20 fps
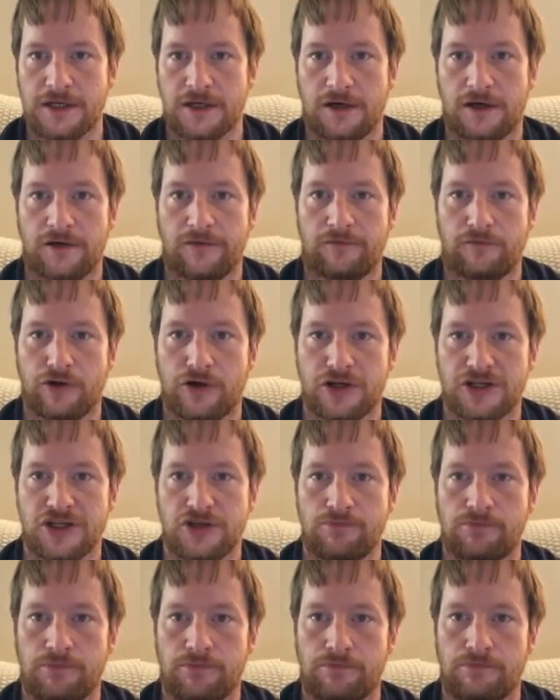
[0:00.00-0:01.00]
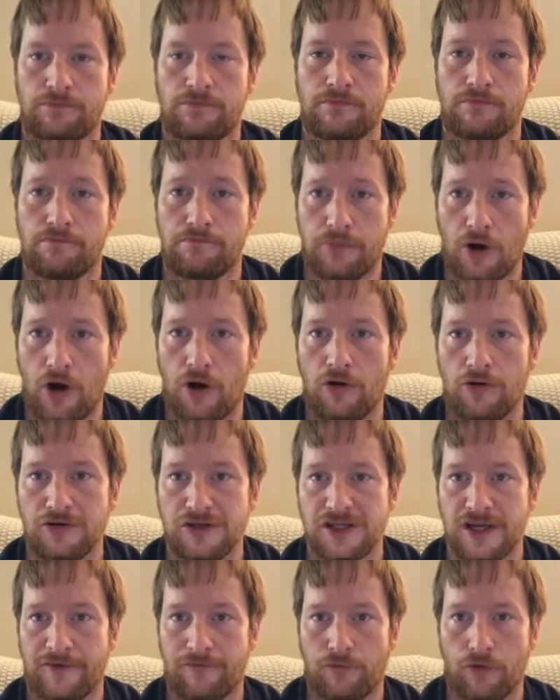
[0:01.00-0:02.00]
of which
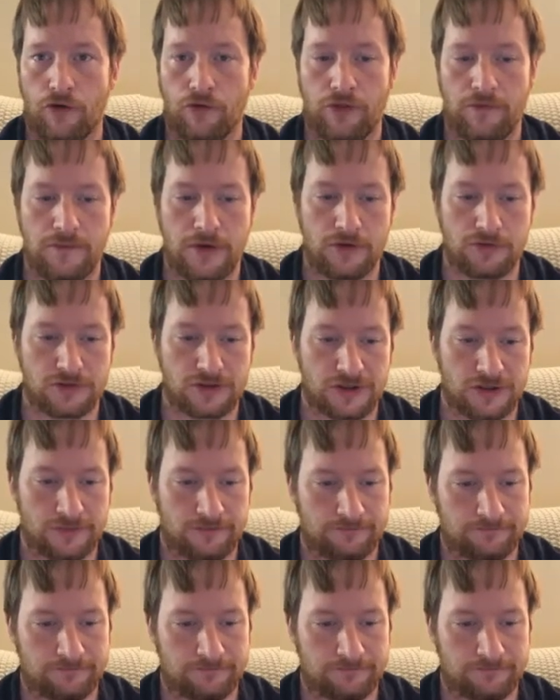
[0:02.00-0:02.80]
balls have rolled the most